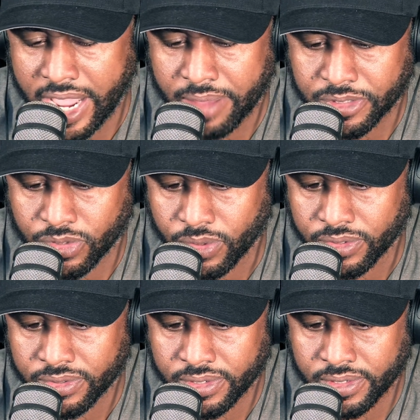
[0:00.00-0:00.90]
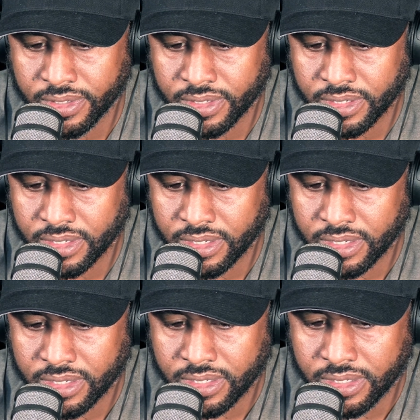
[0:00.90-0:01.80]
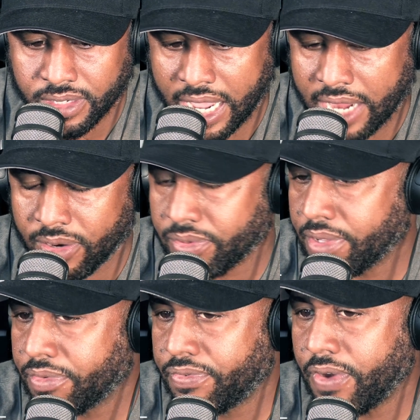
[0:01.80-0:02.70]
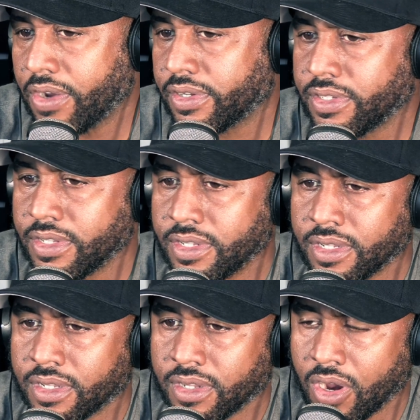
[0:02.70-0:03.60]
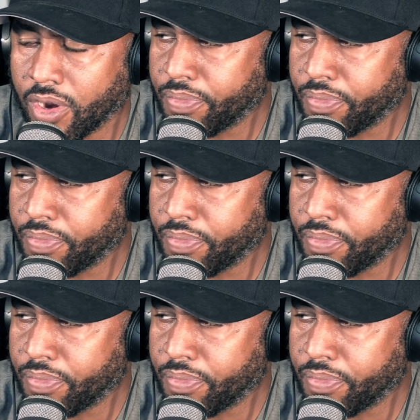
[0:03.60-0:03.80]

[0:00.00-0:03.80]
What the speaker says: that happened to her. I don't give a fuck. Her